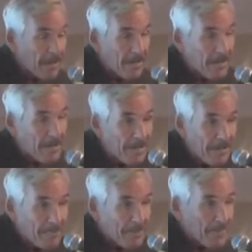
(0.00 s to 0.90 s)
Uh, uh,
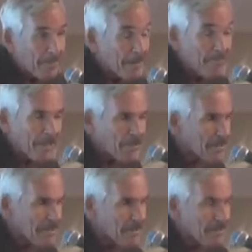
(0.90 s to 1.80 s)
um,
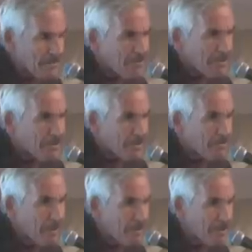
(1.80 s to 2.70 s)
because there, there's a
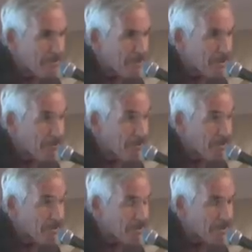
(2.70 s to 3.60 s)
tremendous amount of
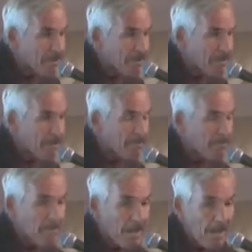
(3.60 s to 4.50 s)
interest there.
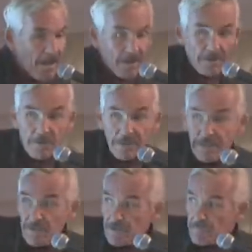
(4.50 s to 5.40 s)
So
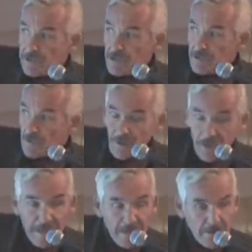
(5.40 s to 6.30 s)
here's a place
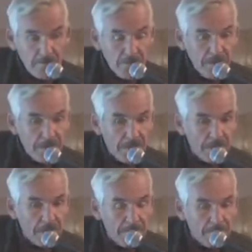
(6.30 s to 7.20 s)
called Alta
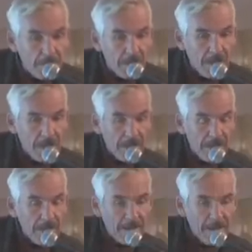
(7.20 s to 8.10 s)
Vista,
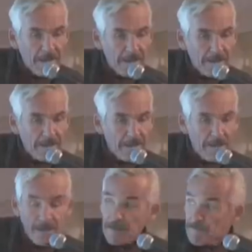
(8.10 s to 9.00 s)
and, and, and
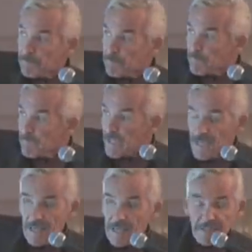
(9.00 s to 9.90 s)
um,
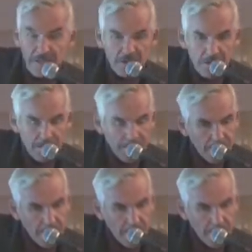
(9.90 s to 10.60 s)
it's just